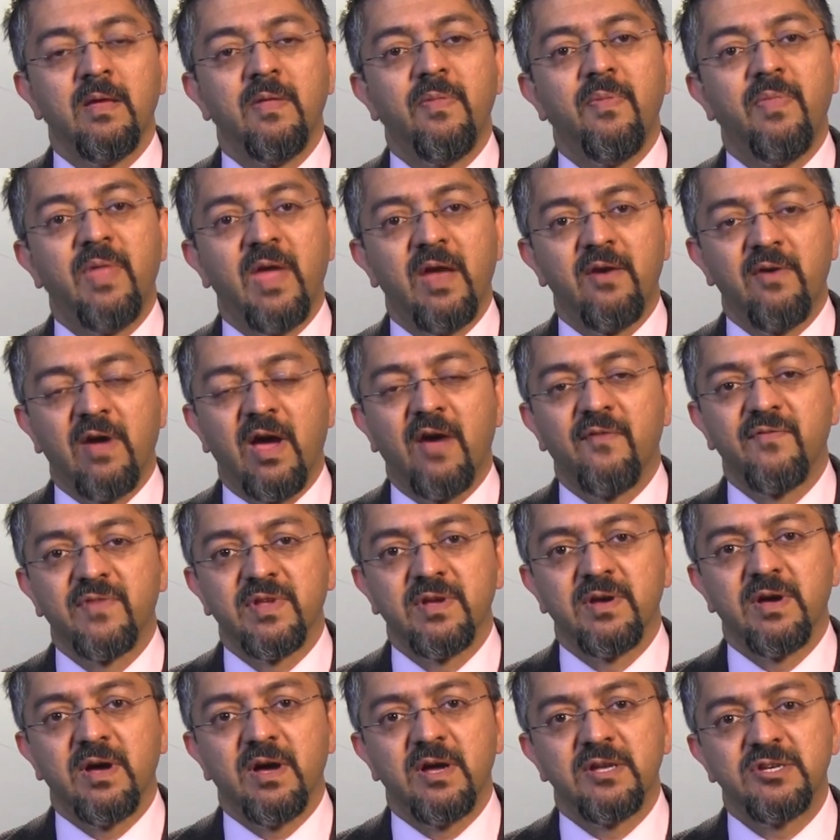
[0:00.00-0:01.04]

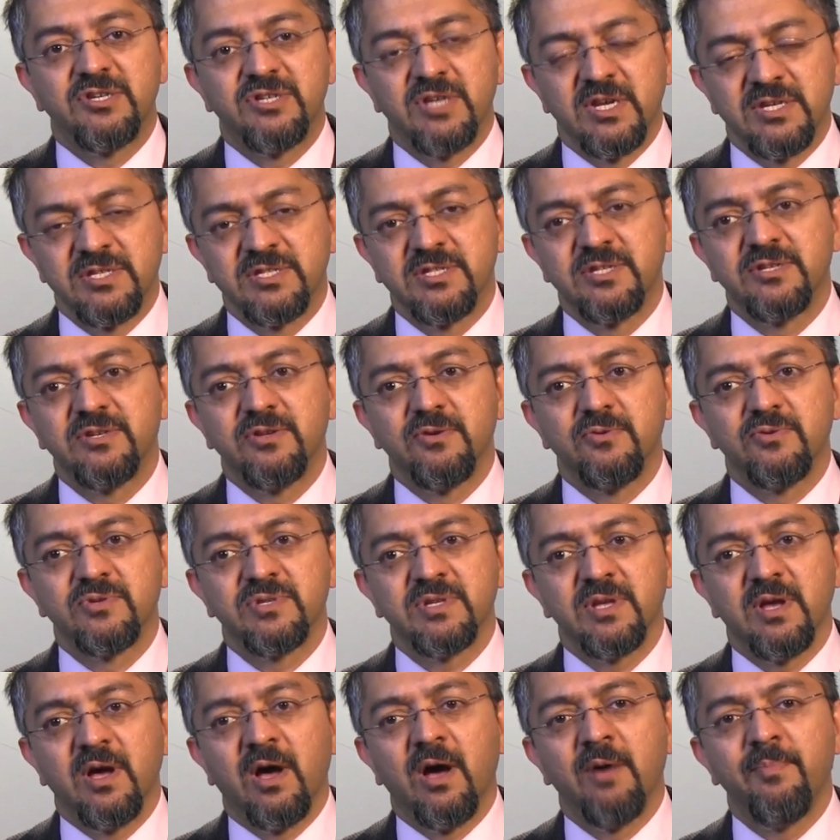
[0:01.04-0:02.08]
Thereafter, adjust the
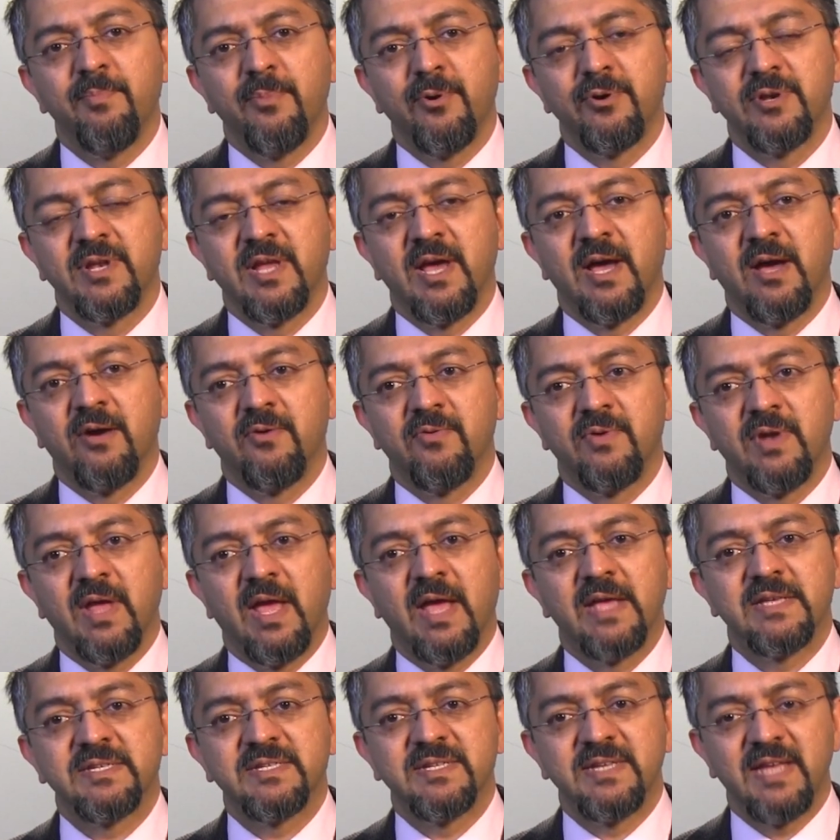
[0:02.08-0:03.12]
dose up or down
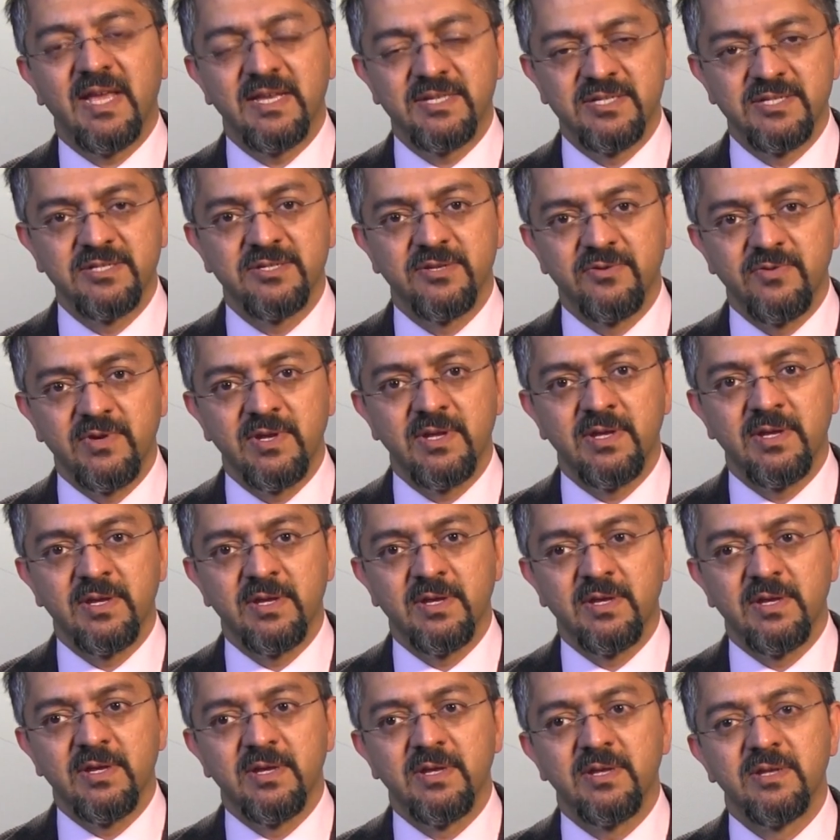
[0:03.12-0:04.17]
as necessary
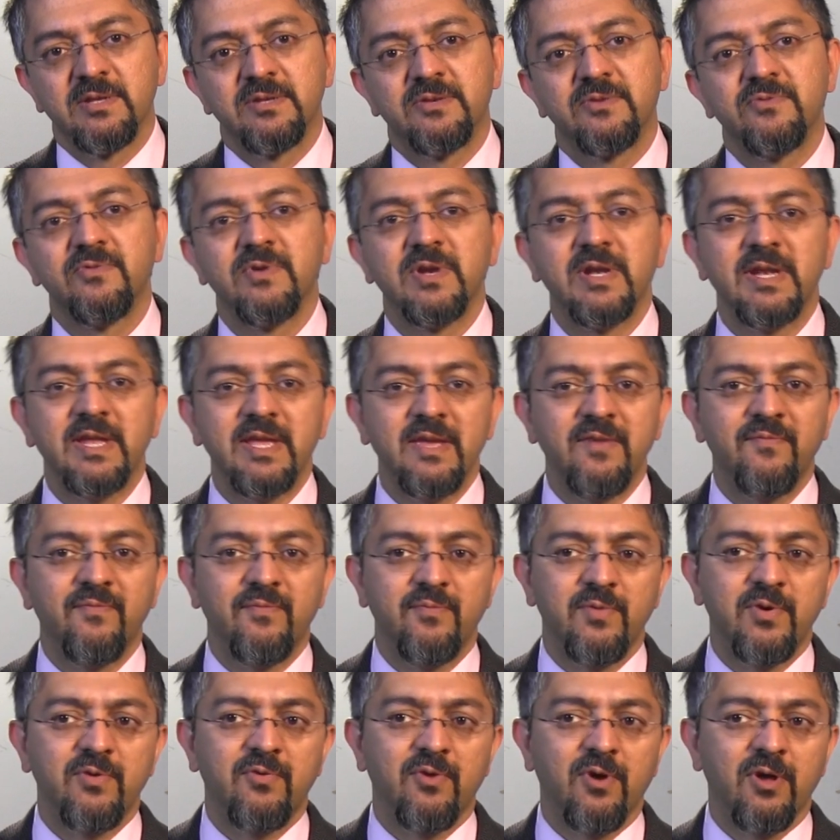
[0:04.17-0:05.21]
to
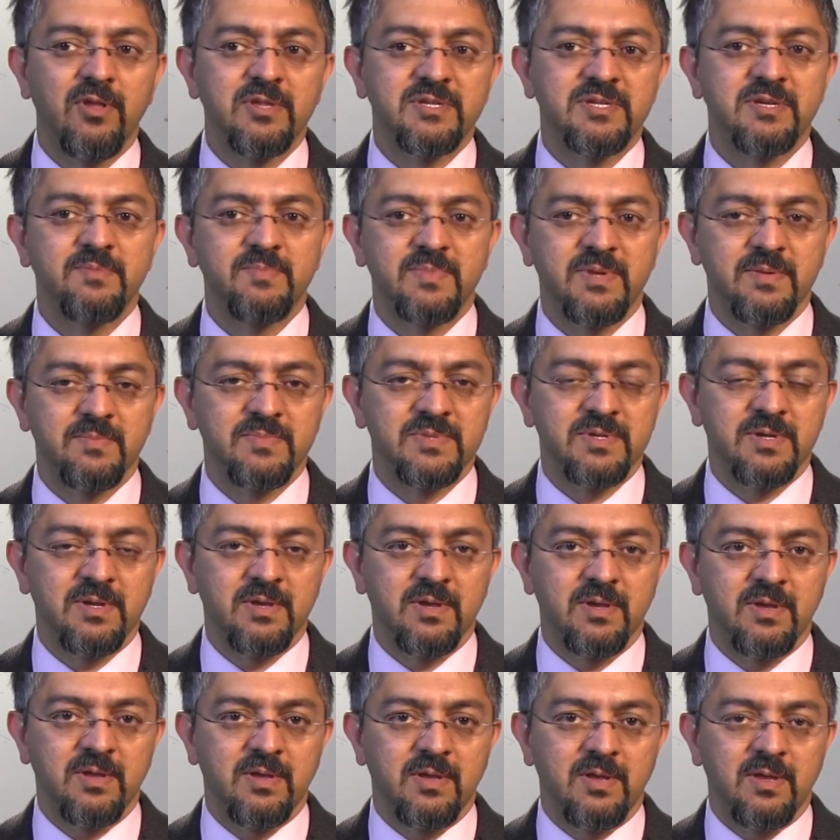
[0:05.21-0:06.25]
relieve withdrawal symptoms
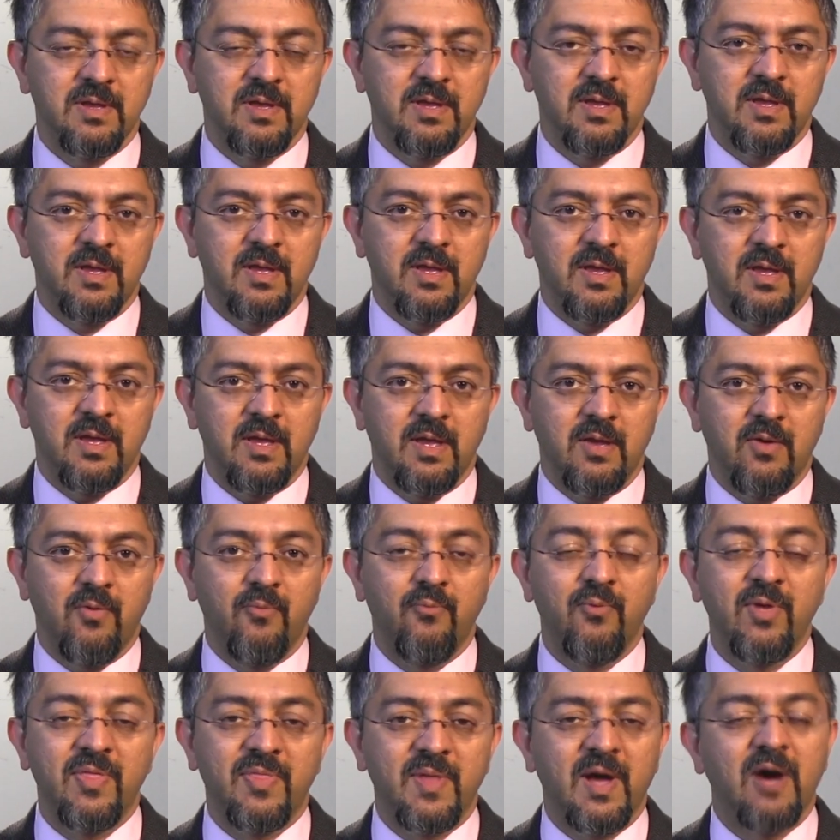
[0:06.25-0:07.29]

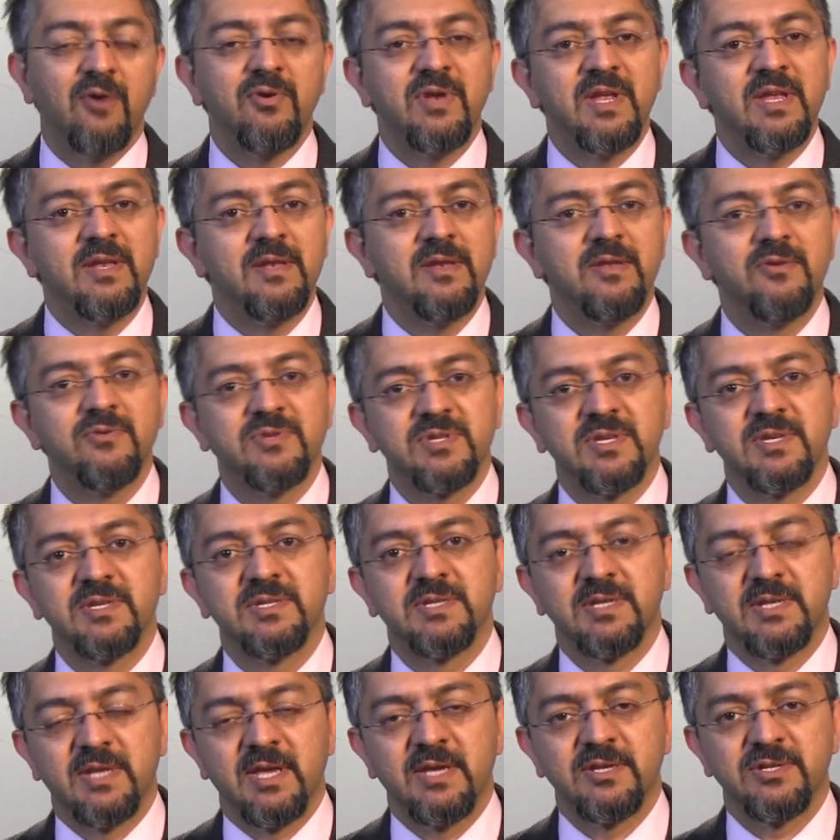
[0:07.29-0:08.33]
without inducing
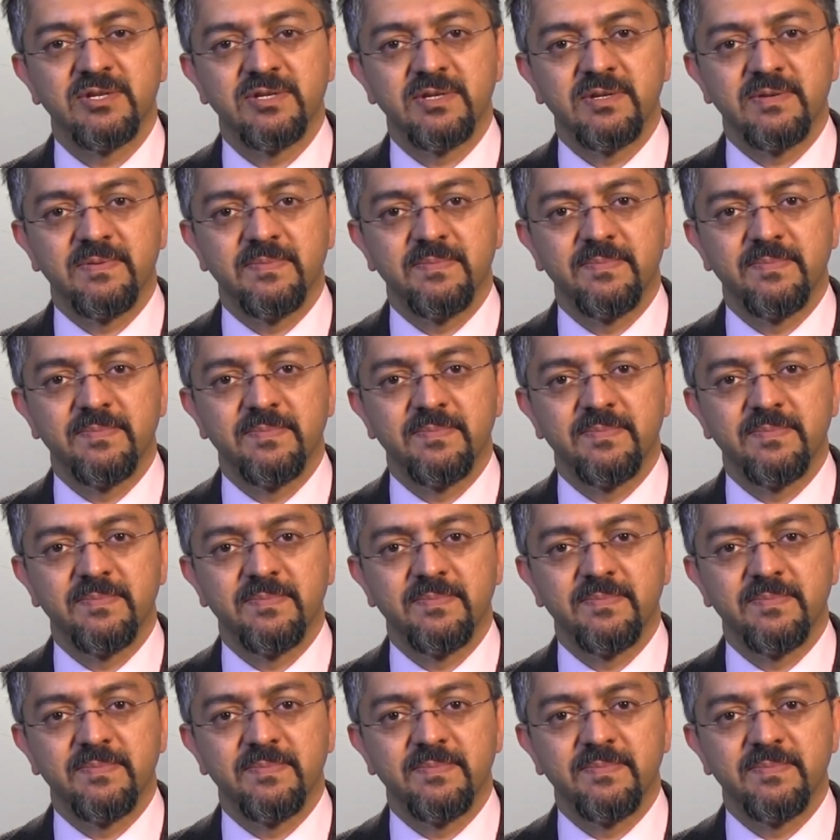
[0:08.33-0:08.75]
sedation.